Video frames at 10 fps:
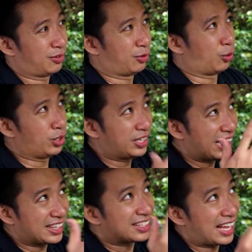We only
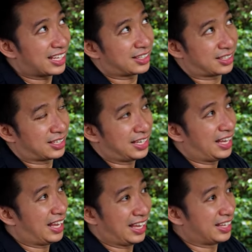get that,
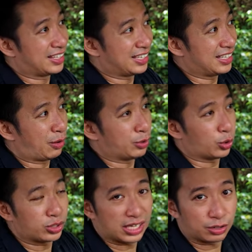and yeah, we
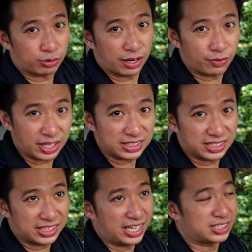don't get driver
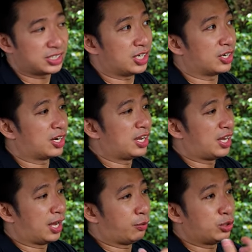assist aids here,
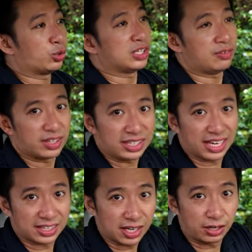and we don't even
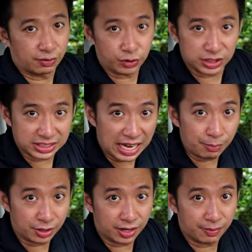get a reverse
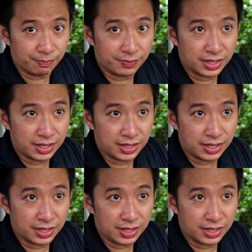camera.